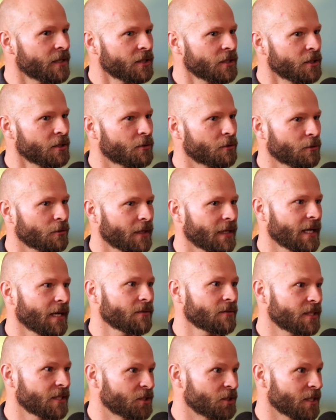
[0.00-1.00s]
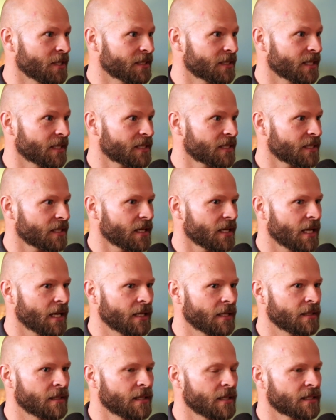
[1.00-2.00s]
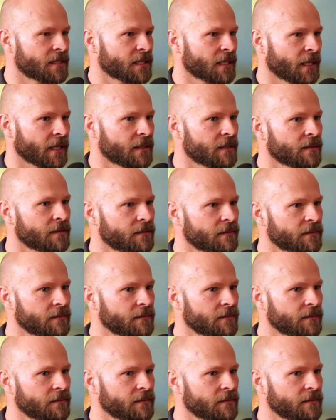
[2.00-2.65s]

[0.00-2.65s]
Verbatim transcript: you cry out to Jesus and it's like